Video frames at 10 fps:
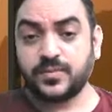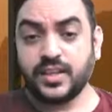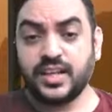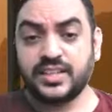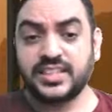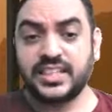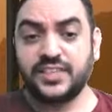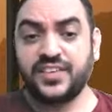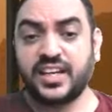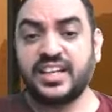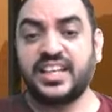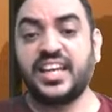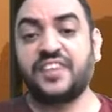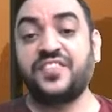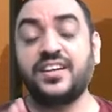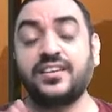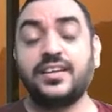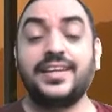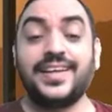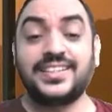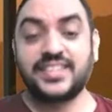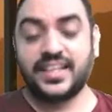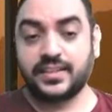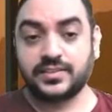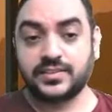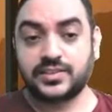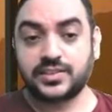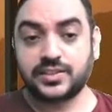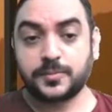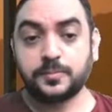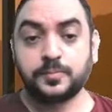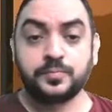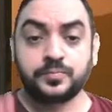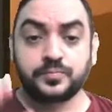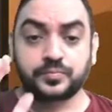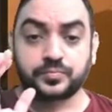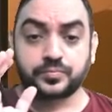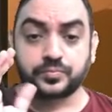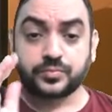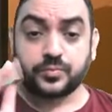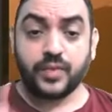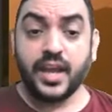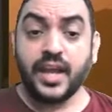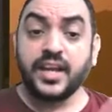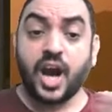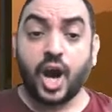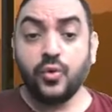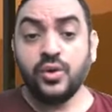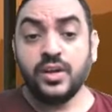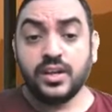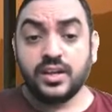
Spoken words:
that significantly affect its returns? And how